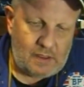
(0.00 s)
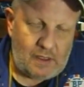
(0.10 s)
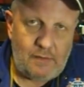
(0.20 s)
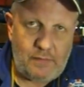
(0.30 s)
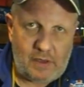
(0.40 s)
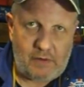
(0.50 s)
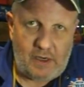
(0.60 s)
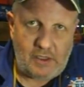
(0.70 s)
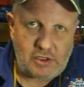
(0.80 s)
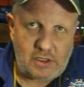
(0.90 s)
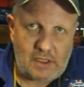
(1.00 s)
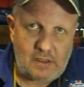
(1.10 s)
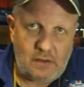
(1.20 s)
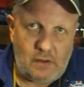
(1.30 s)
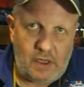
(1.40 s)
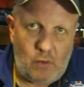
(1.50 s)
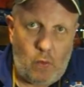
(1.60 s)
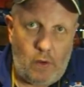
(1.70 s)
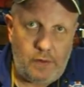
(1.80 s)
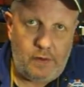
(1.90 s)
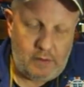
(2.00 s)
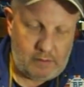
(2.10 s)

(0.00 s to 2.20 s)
Olympic range and got a 1